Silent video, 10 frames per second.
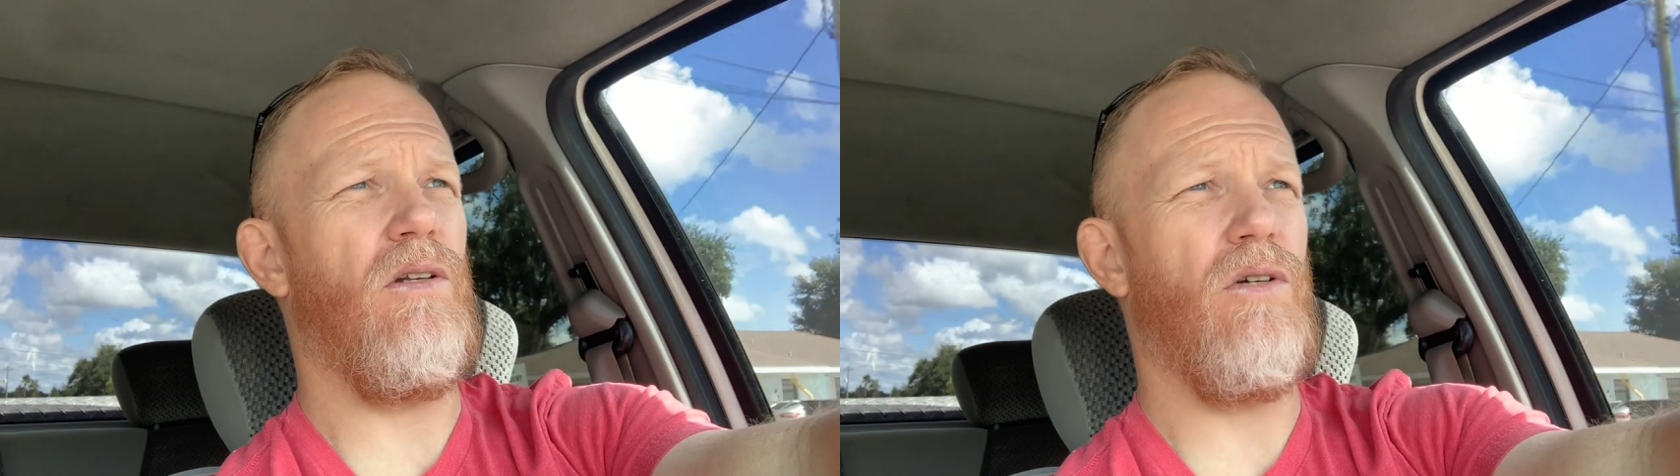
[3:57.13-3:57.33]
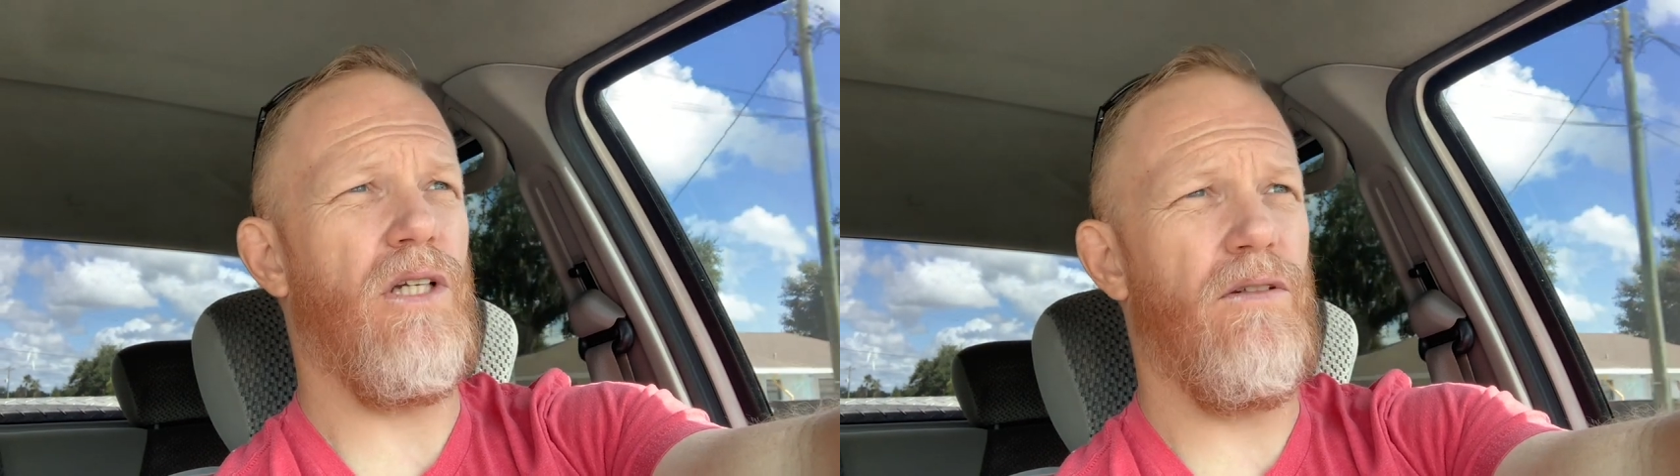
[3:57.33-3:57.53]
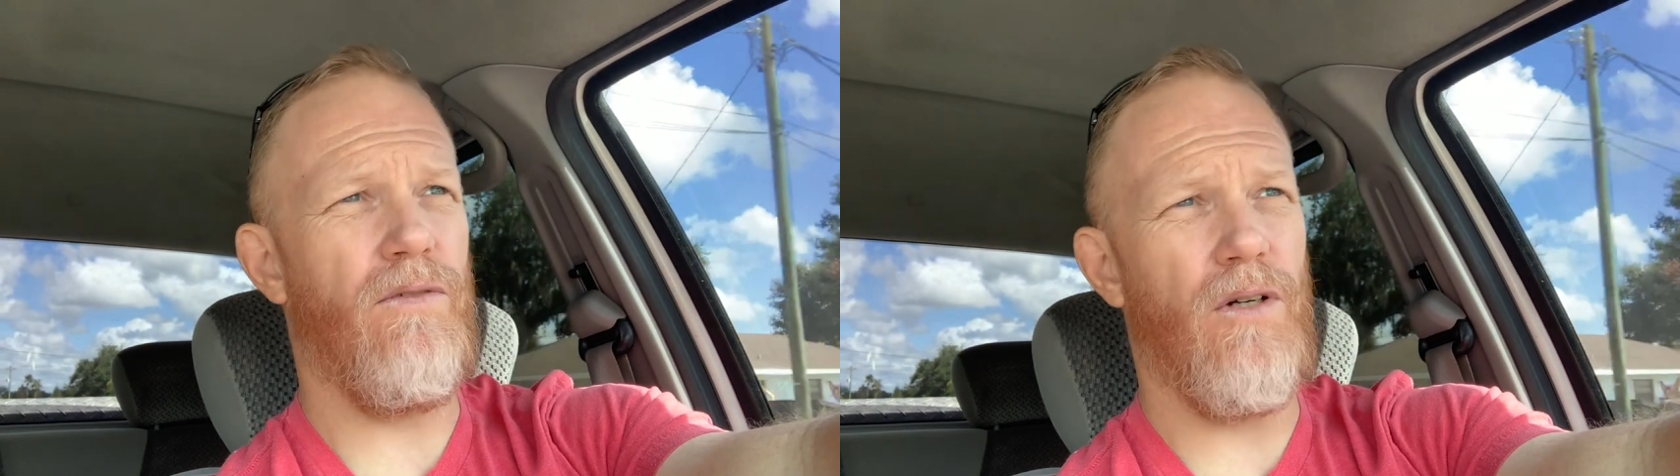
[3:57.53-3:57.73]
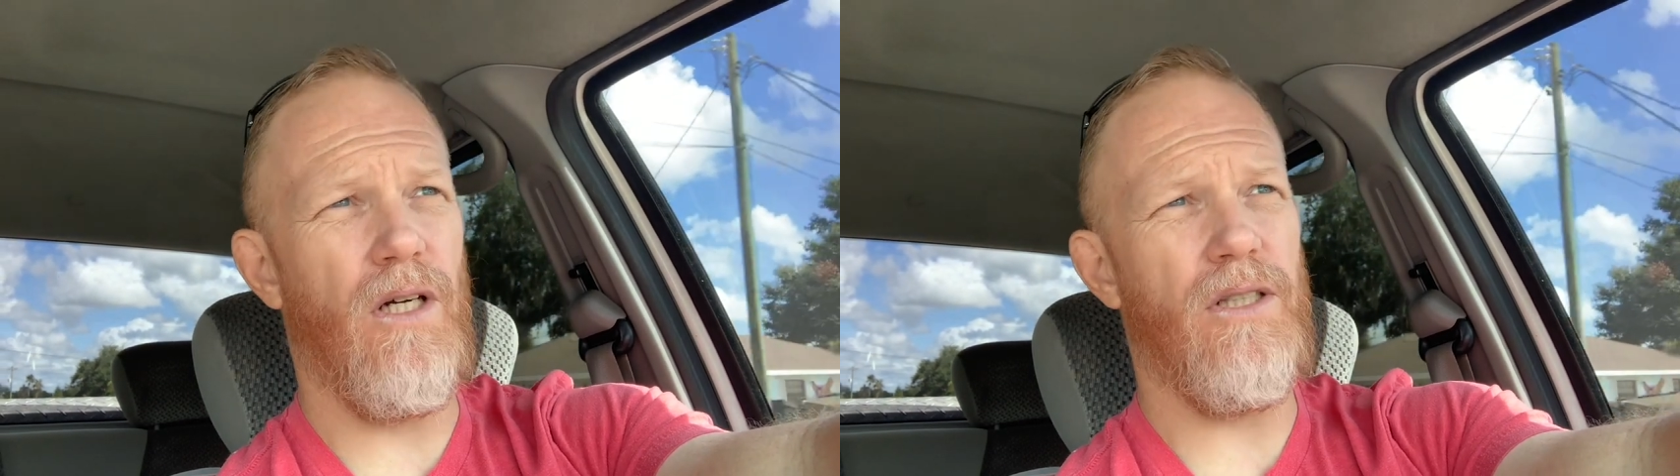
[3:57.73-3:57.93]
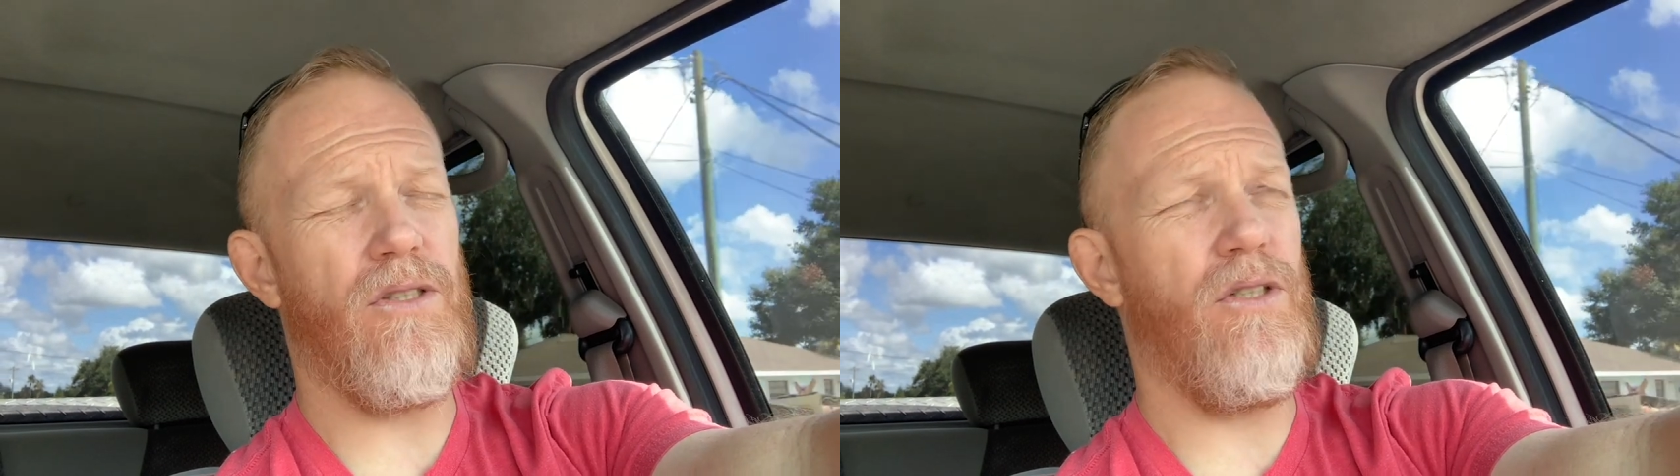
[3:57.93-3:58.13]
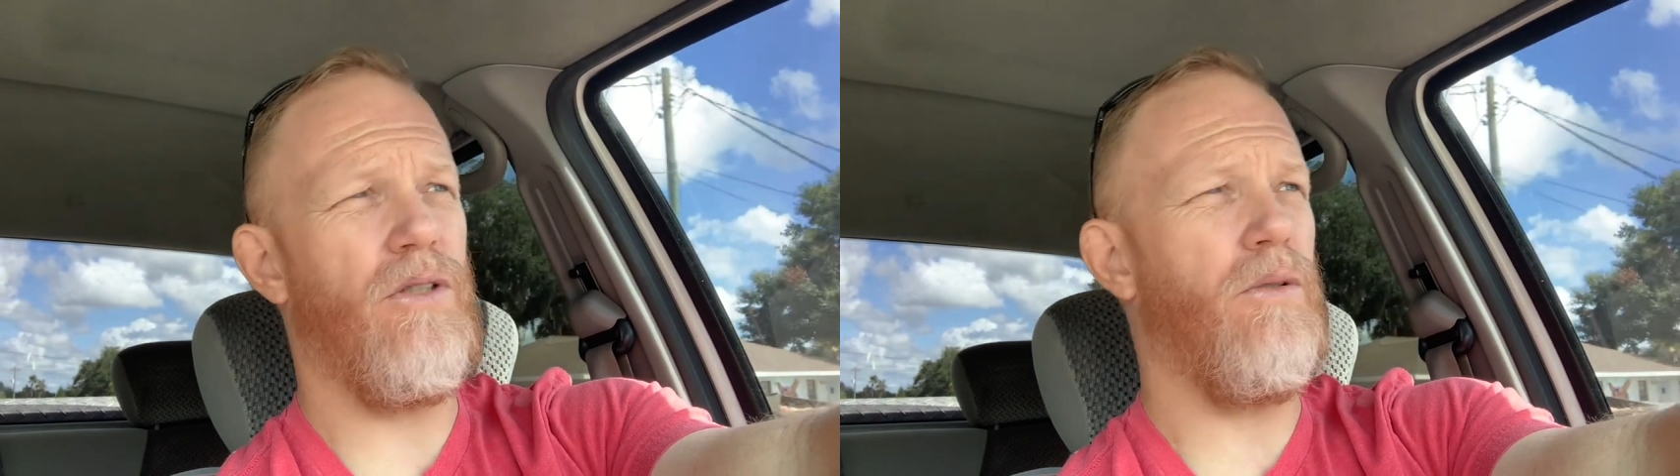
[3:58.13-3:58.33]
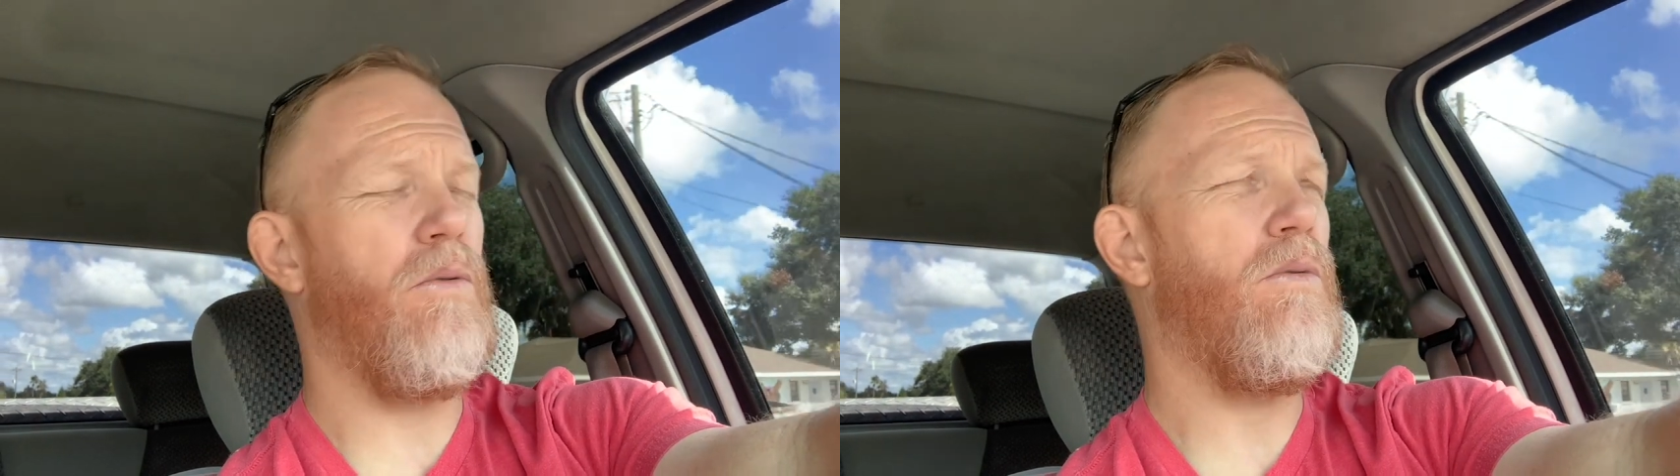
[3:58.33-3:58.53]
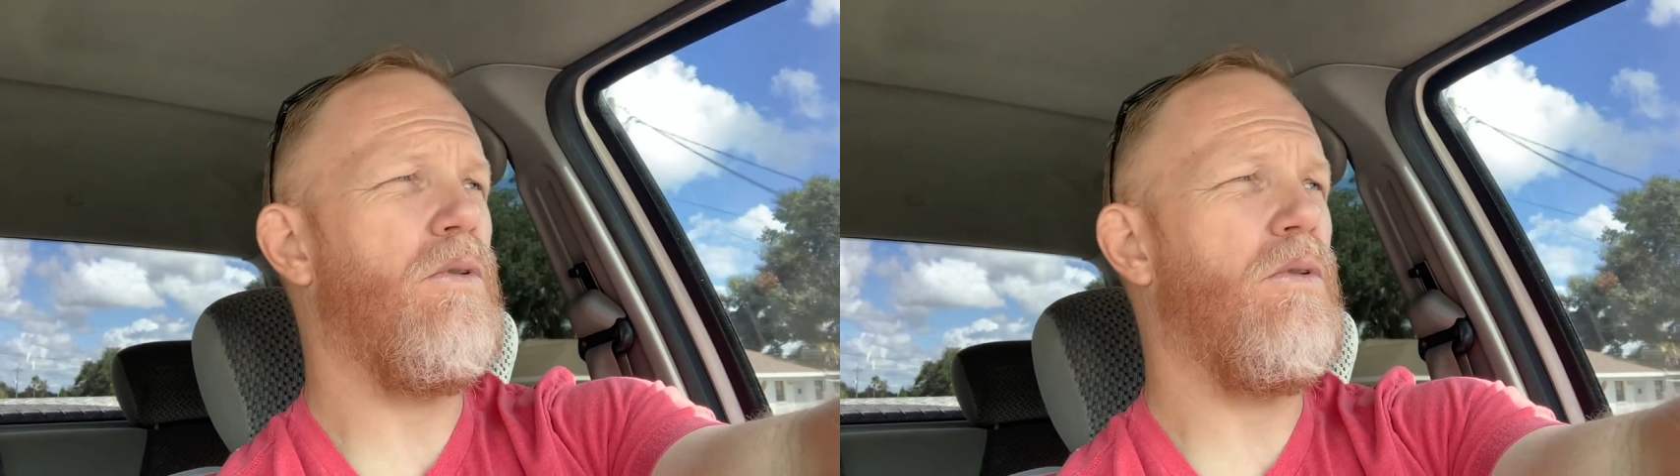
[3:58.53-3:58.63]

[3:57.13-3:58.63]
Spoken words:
looking for us to